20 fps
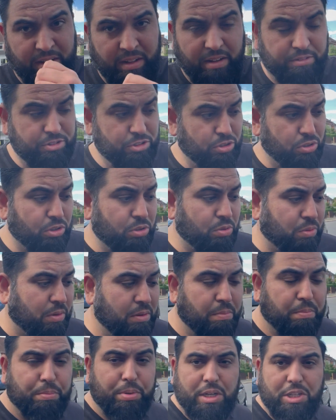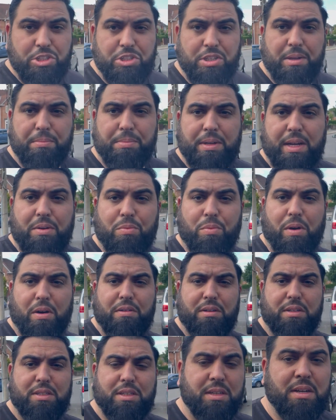I've sourced one pretty cheap down
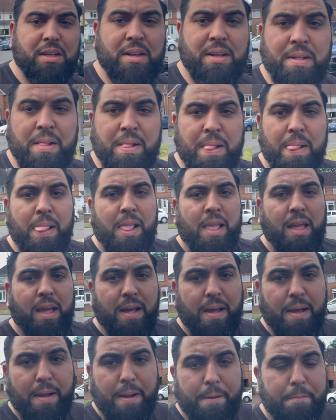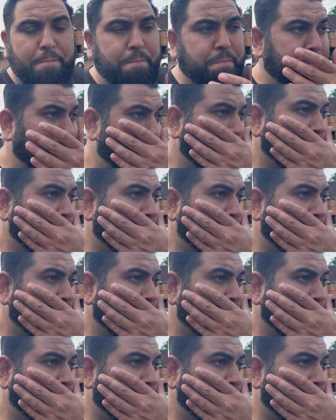Warrington. M6,